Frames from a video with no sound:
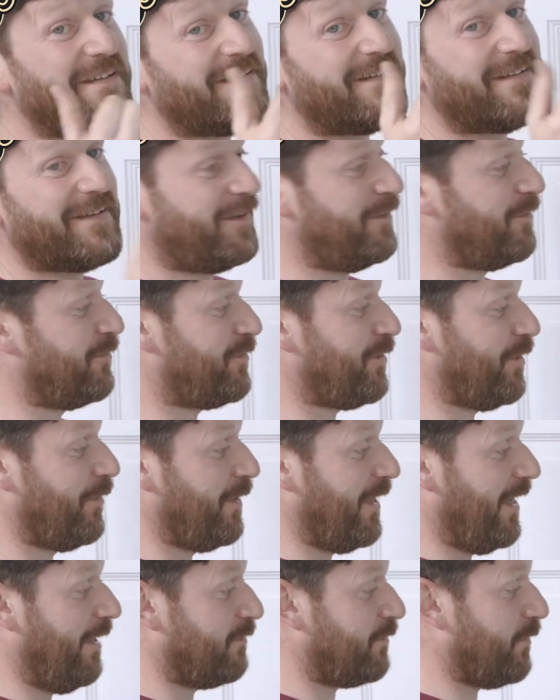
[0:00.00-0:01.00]
and it'll show
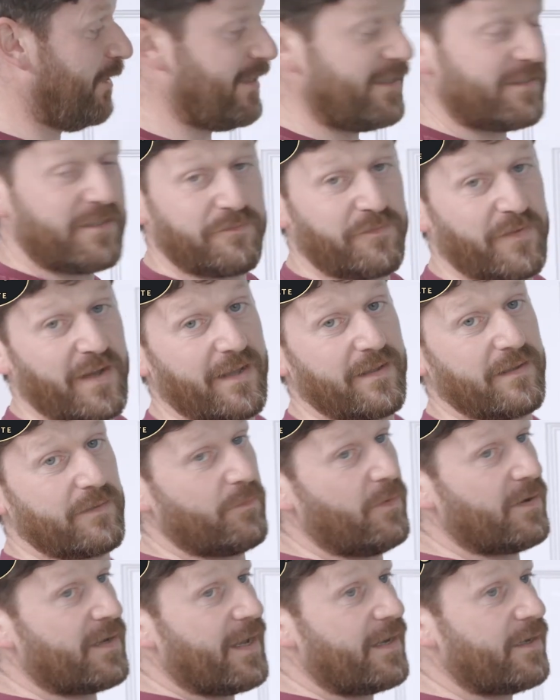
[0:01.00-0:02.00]
you how to identify
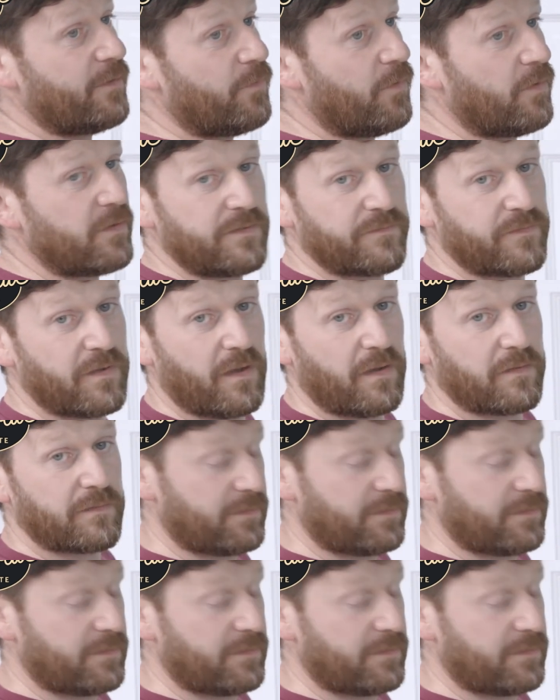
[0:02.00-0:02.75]
what kind of wall you've got.